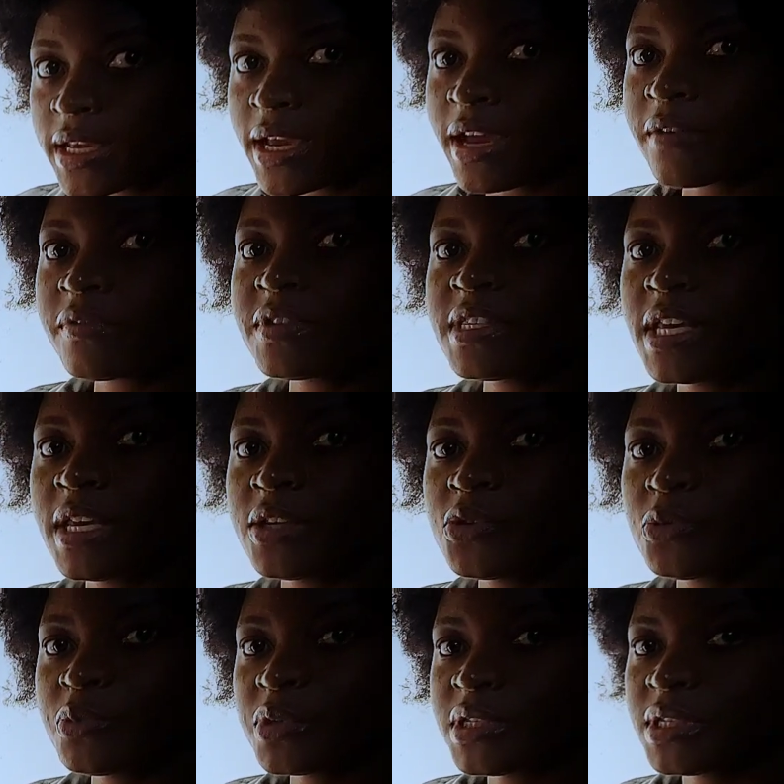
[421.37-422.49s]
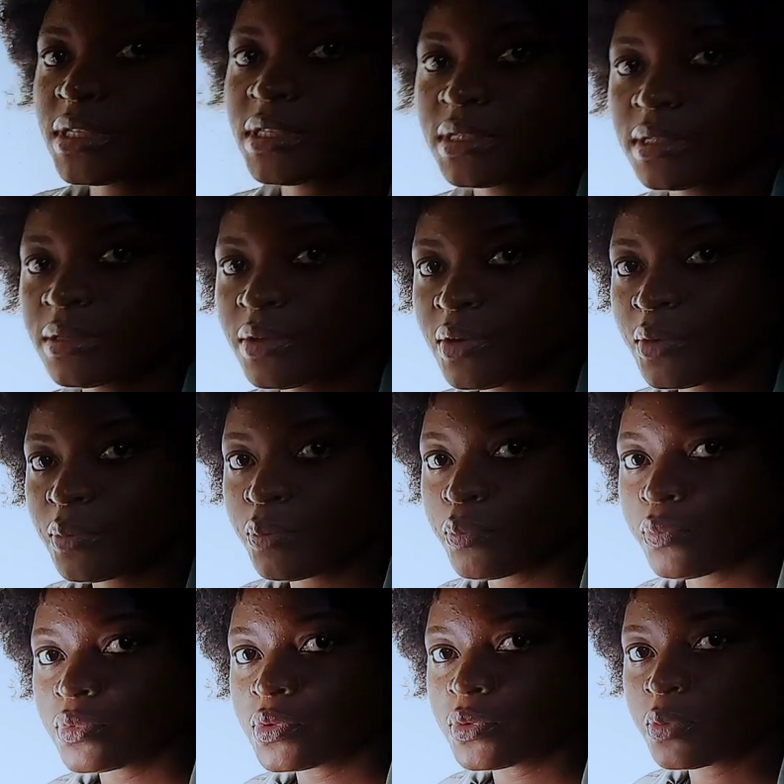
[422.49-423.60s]
like. I've decided to put it,
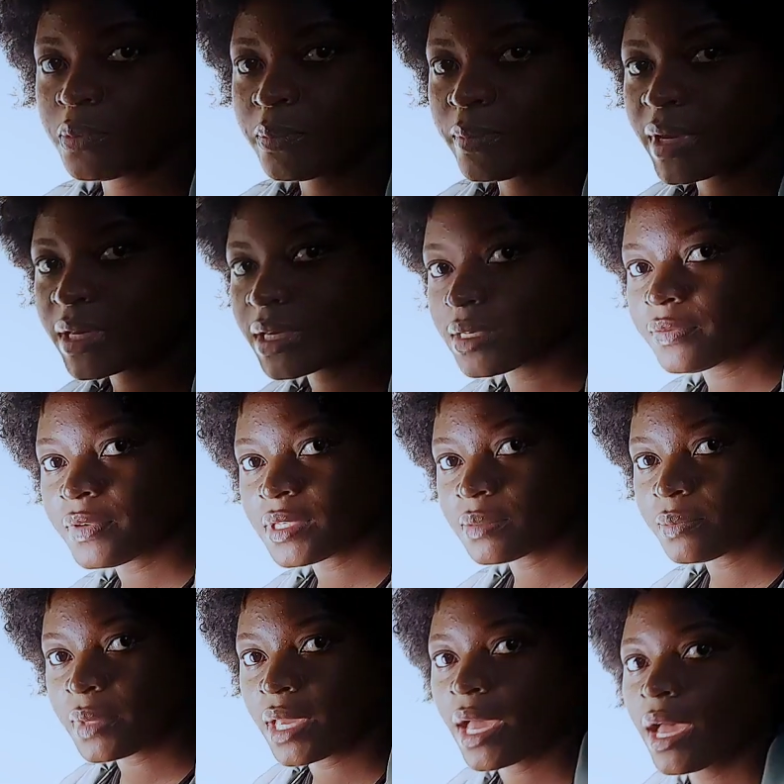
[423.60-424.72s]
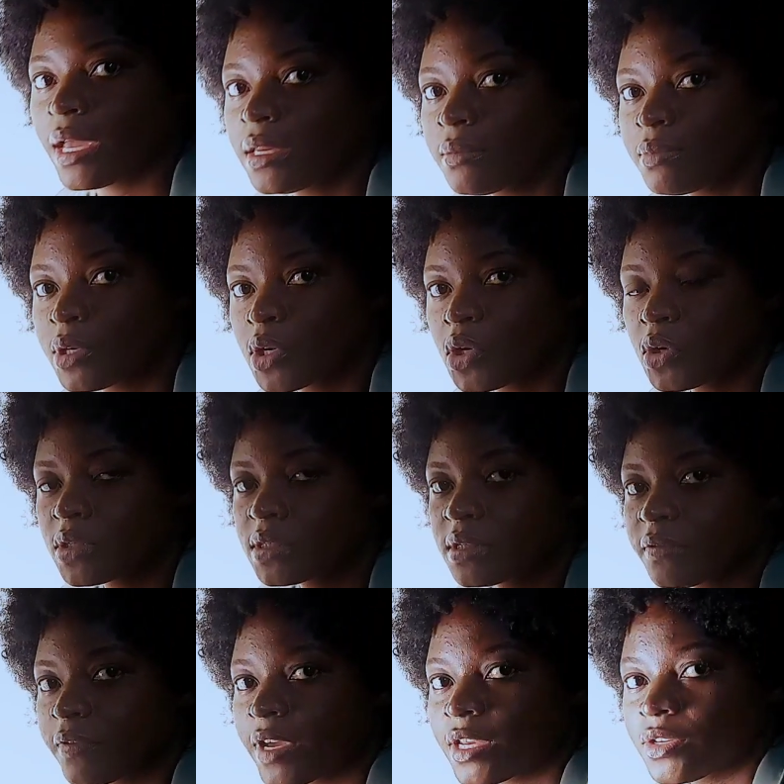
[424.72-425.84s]
to make it face behind, because
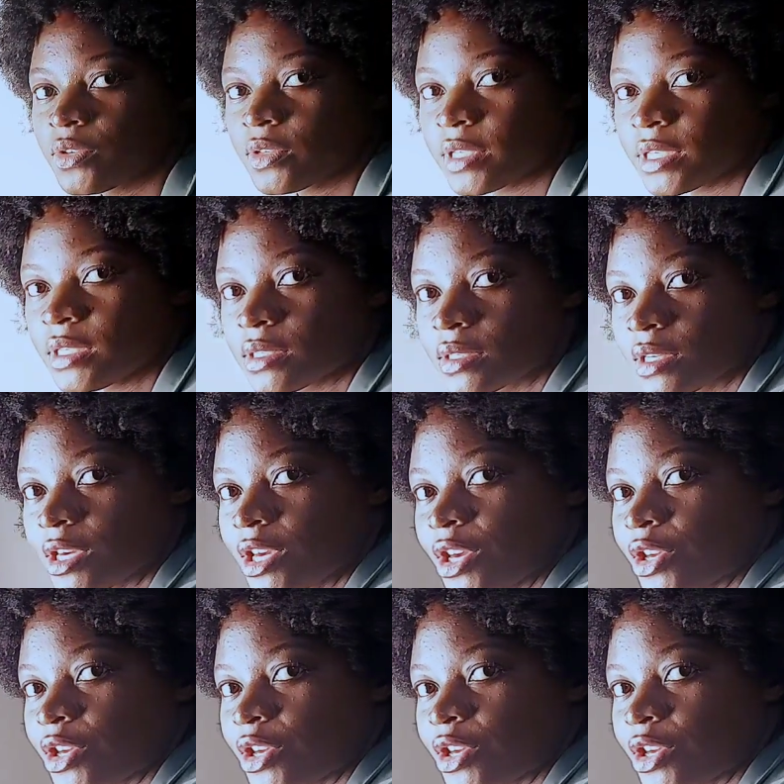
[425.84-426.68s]
if I do this